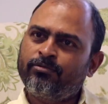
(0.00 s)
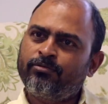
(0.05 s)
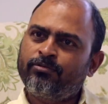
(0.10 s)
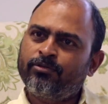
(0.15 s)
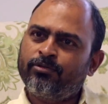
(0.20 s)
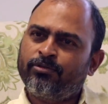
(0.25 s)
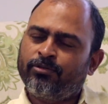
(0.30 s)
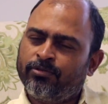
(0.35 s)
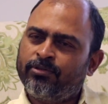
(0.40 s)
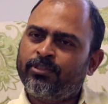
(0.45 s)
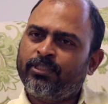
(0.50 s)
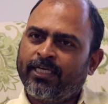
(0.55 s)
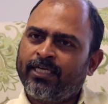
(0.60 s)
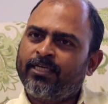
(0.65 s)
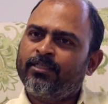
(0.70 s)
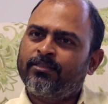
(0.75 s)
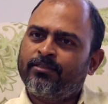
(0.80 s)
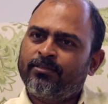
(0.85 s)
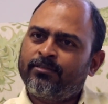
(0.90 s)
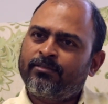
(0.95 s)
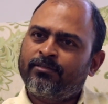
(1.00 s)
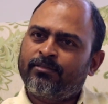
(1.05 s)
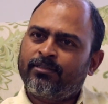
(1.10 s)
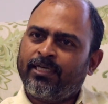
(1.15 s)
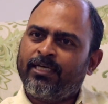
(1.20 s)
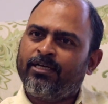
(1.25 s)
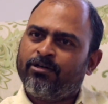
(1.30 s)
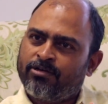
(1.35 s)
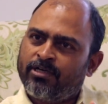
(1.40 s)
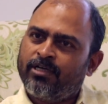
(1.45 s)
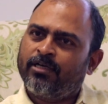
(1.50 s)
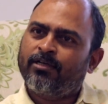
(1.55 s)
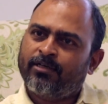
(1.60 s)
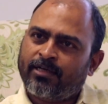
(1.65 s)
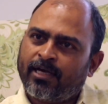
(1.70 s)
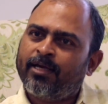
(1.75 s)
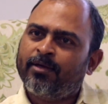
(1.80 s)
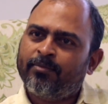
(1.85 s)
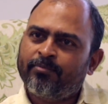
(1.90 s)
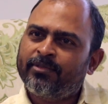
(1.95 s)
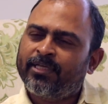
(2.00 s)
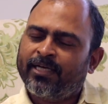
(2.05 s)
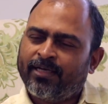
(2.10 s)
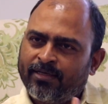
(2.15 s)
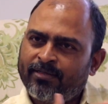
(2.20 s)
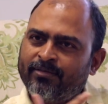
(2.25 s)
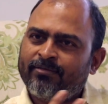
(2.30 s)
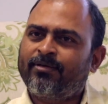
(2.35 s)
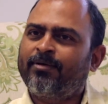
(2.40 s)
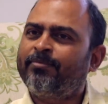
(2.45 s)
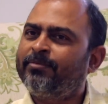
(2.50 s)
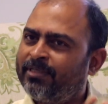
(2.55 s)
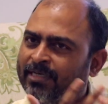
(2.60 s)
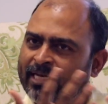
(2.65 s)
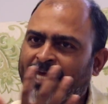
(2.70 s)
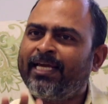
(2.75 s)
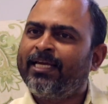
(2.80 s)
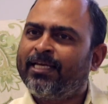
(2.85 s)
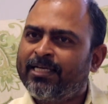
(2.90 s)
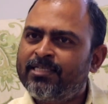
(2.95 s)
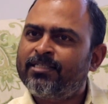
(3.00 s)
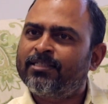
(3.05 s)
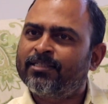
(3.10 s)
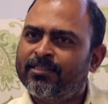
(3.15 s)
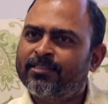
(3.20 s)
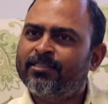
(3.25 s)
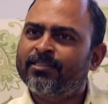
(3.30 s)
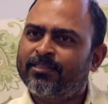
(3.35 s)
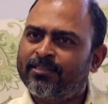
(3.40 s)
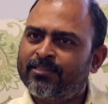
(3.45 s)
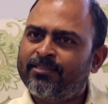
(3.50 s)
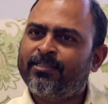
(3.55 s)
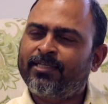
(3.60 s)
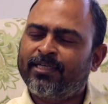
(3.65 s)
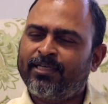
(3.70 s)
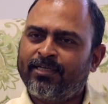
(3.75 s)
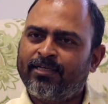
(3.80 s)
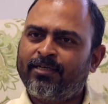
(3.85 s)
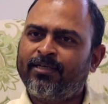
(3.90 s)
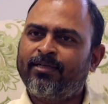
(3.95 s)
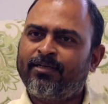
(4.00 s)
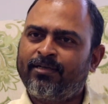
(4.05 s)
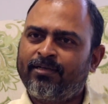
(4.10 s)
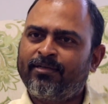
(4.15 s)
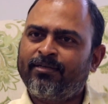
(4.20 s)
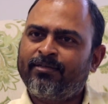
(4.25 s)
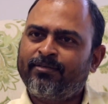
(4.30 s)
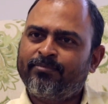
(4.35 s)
do things in real time. They, I mean, like researchers, they